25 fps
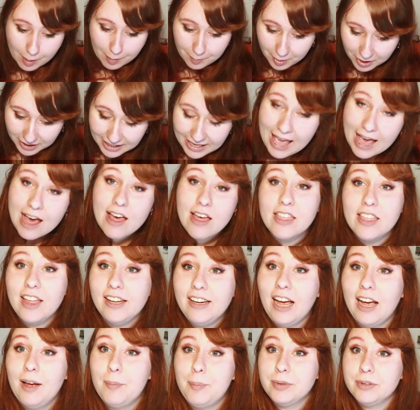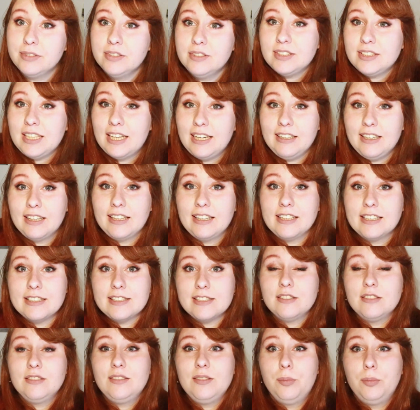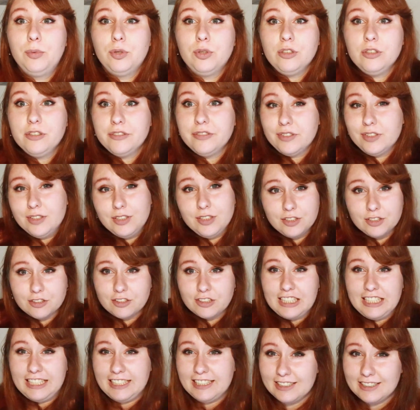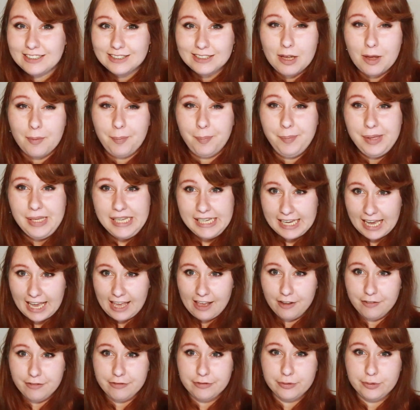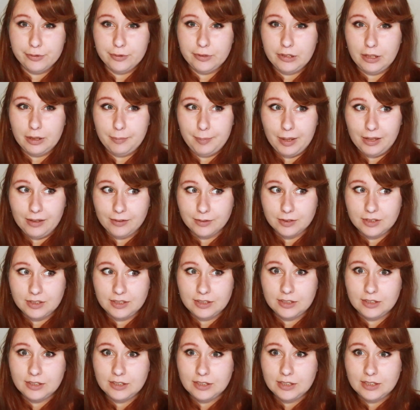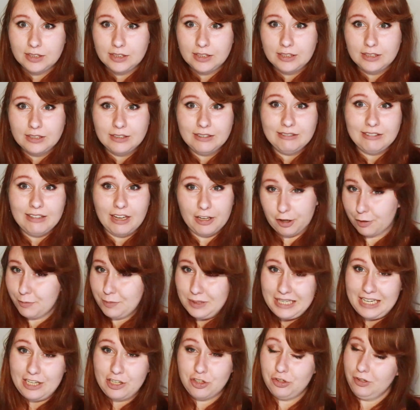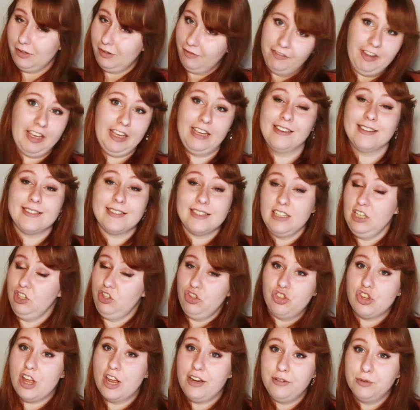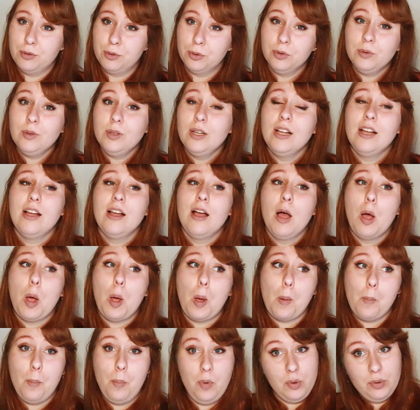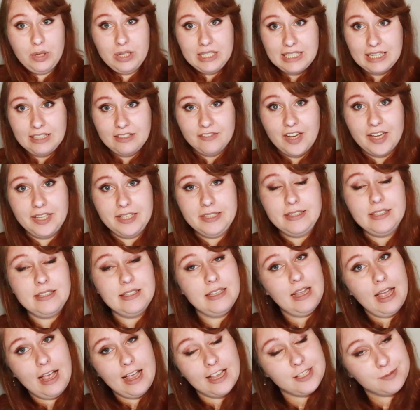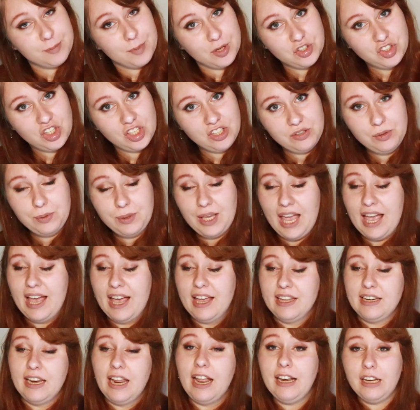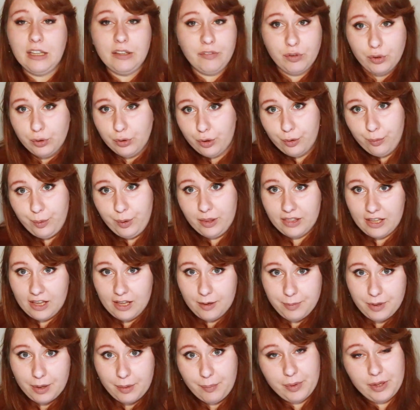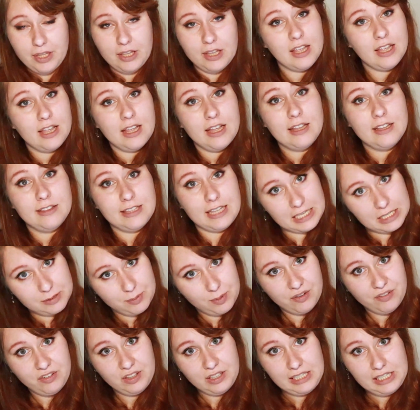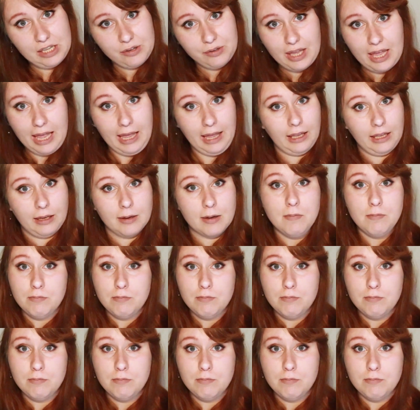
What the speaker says: But yeah, that happened, and I guess the moral of the story is be careful about accommodation in Vegas in general. Book in advance as much as you can, and if you go with Airbnb, that's perfectly okay.